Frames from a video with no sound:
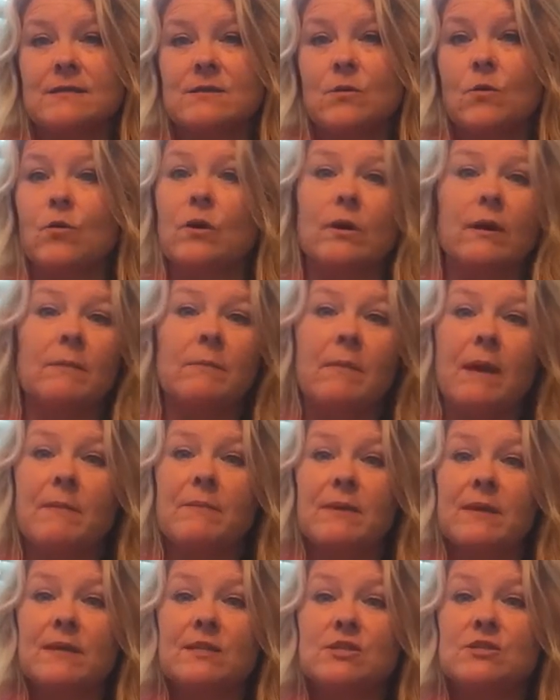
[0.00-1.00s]
or
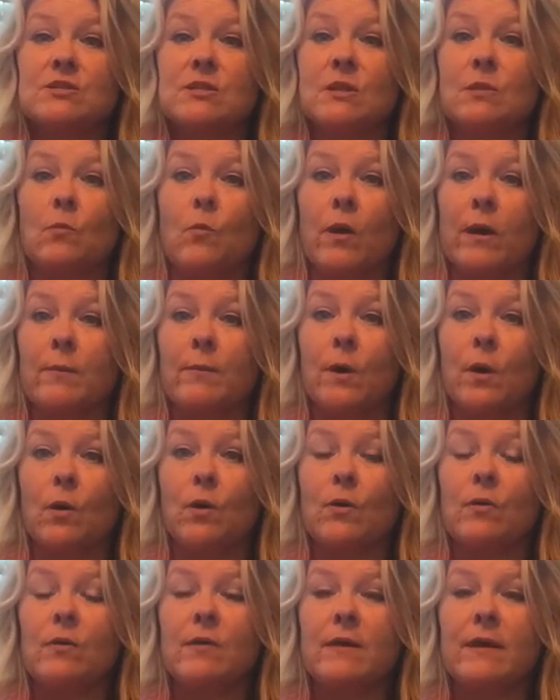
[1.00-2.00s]
maybe just in one
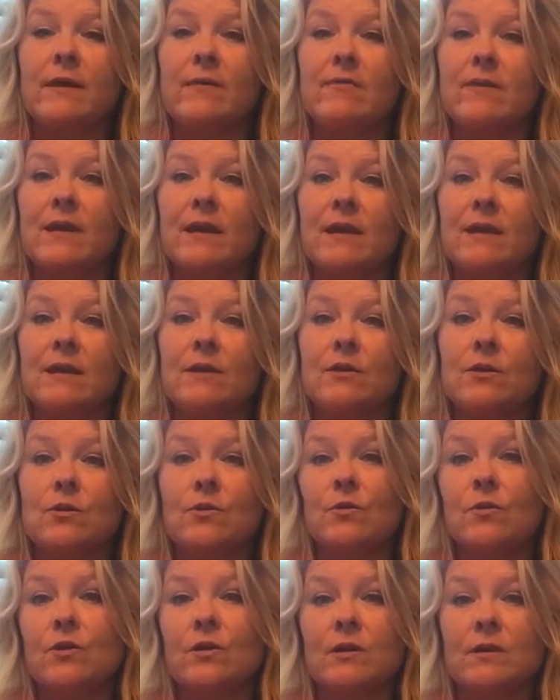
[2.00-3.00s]
bowl, and then you
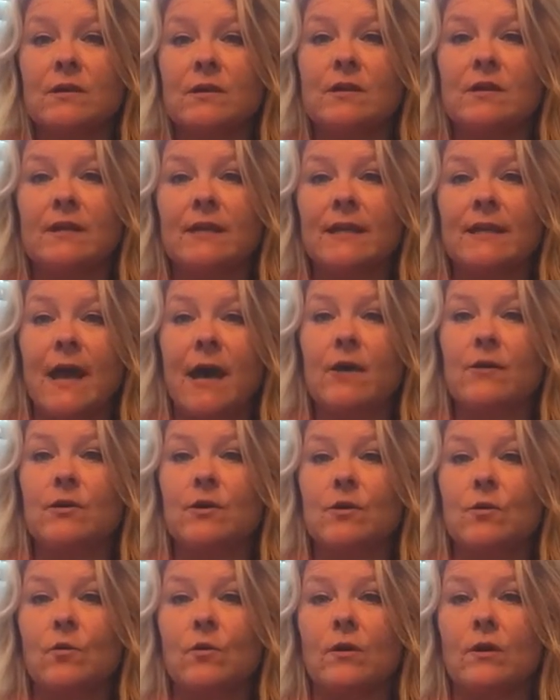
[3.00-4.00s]
could clean out
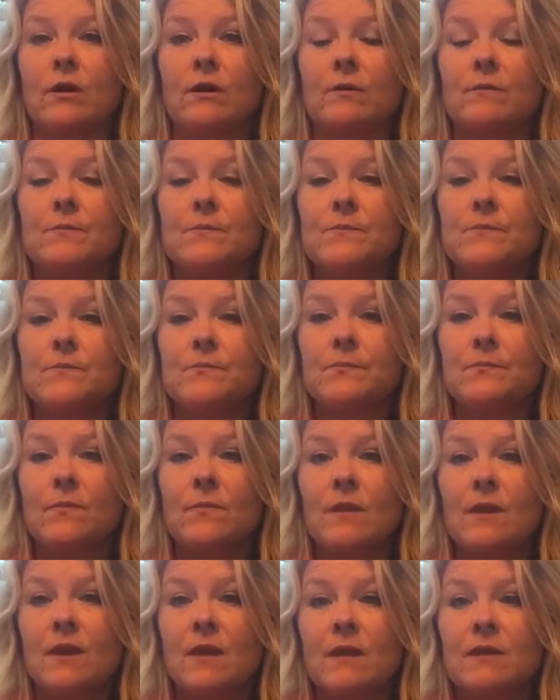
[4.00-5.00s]
your
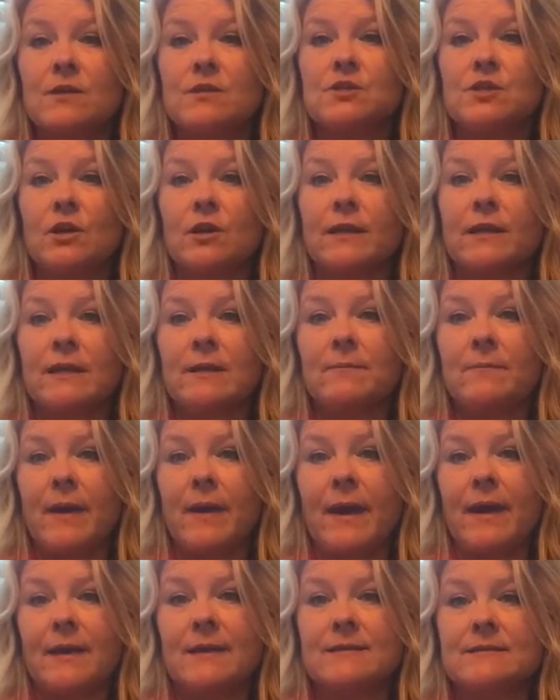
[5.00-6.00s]
turkey
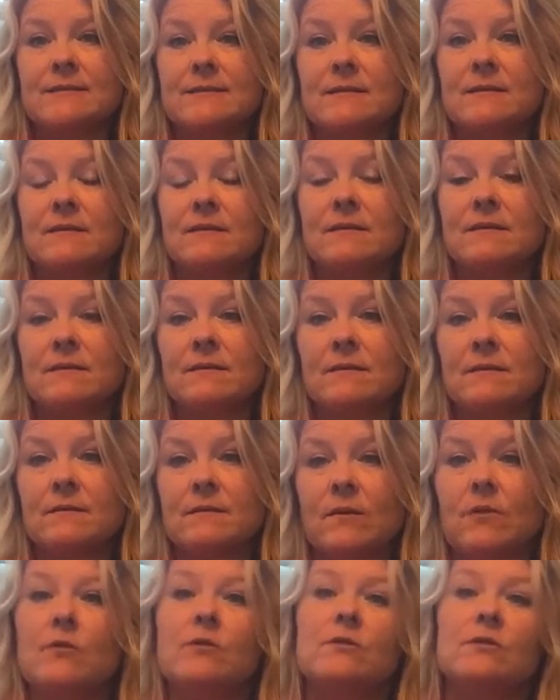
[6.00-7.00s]
base
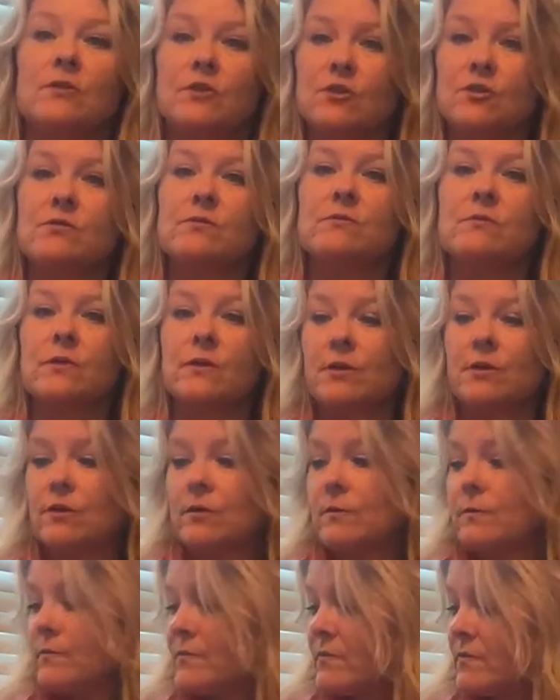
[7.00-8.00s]
or
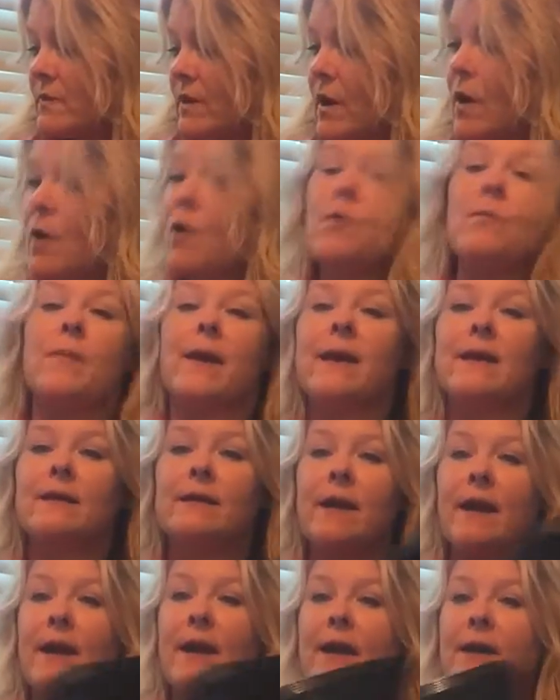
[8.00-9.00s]
the
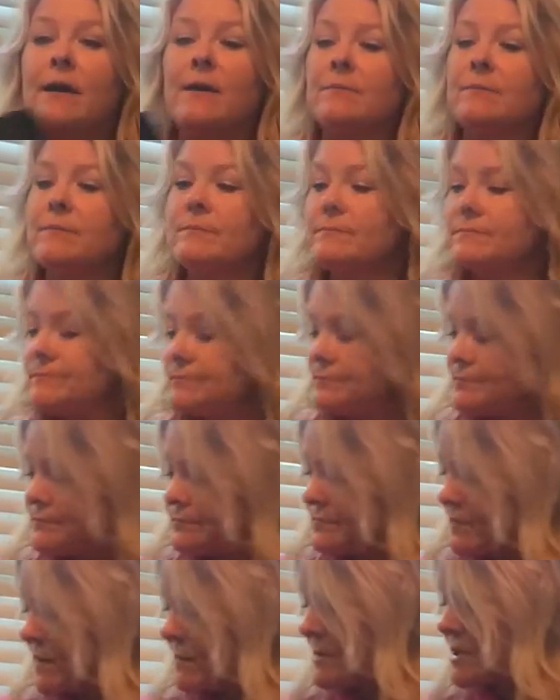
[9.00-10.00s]
homemade.
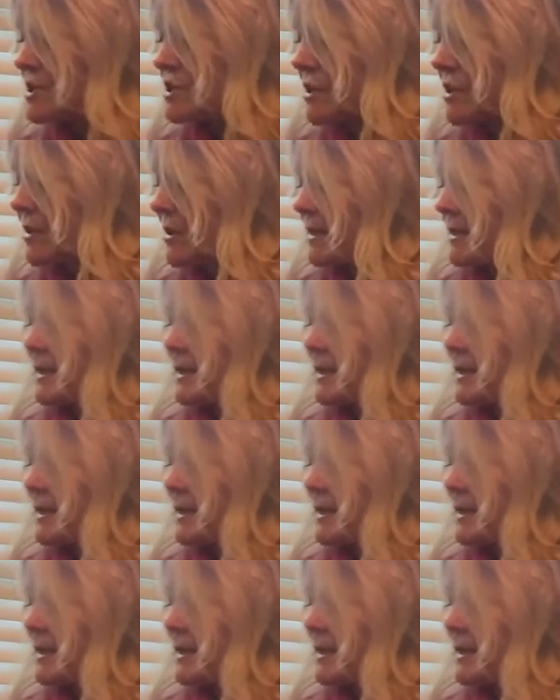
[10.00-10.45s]
Let me show you